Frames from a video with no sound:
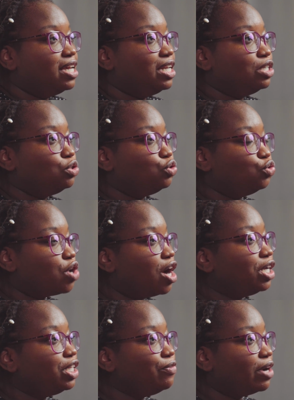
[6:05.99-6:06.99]
It is
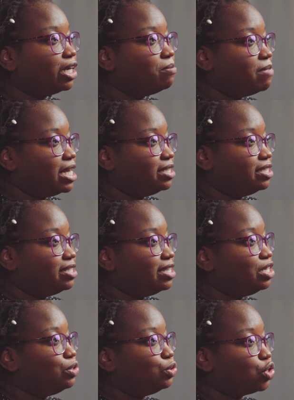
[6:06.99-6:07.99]
strongly recommended
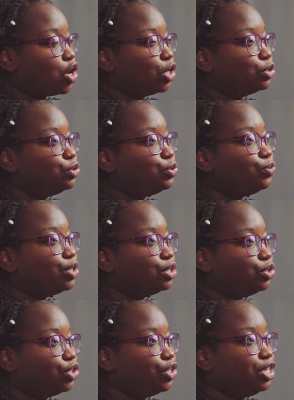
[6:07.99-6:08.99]
that you talk to an
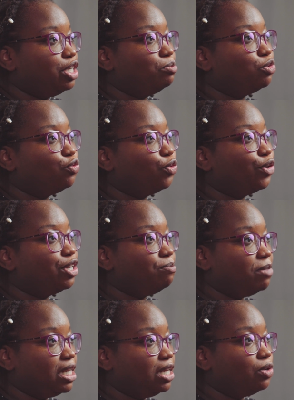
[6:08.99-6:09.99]
attorney before
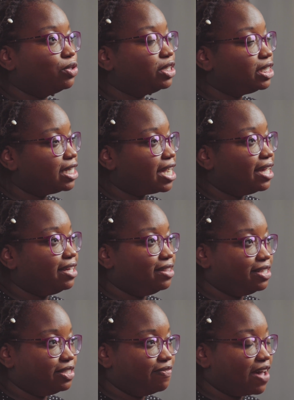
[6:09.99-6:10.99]
admitting or denying
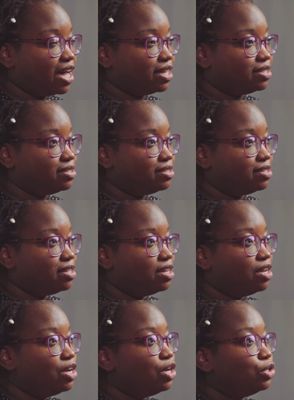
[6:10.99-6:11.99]
these facts.
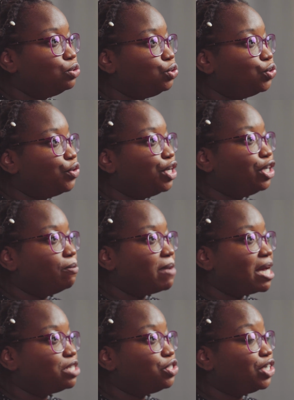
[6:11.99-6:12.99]
During your
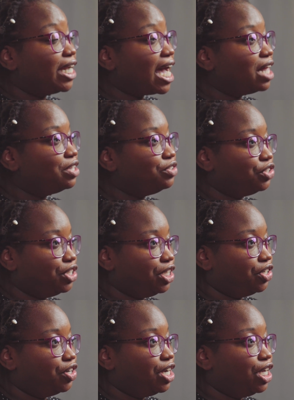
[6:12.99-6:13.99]
master calendar
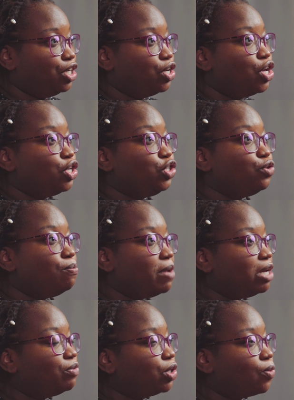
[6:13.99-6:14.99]
hearing, you
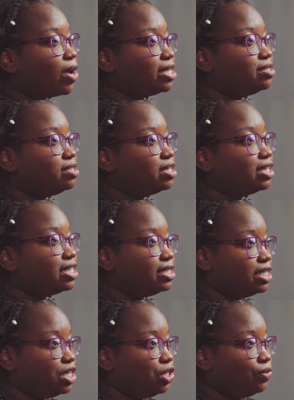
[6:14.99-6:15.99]
may request a
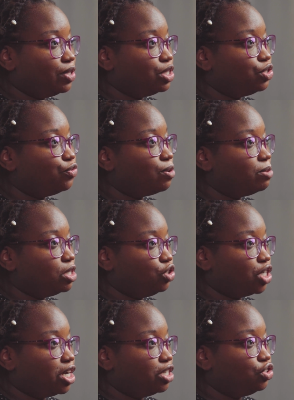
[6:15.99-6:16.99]
continuance from the
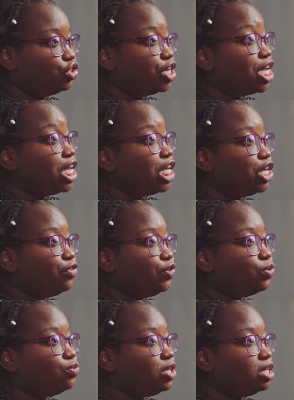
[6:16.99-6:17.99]
judge if
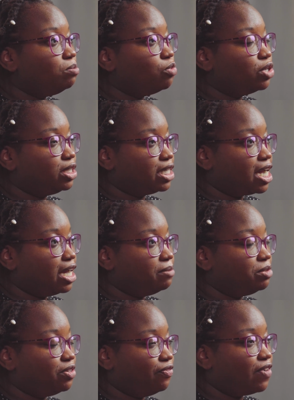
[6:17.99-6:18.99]
you need more time
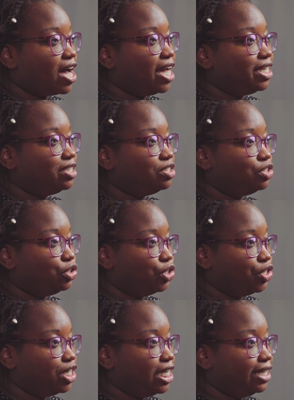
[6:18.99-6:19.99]
to find an
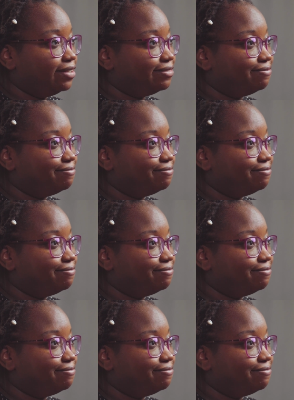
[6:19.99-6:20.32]
attorney.